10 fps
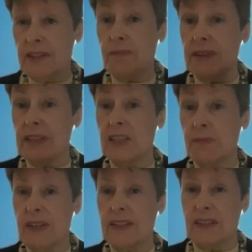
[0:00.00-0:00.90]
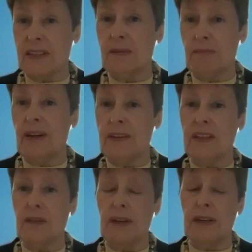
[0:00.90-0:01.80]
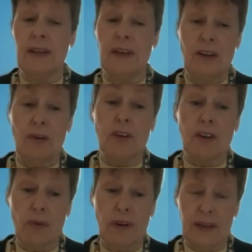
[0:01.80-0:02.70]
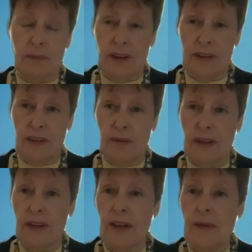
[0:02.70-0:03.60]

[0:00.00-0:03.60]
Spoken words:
but that's basically by the UN or co-led by the UN.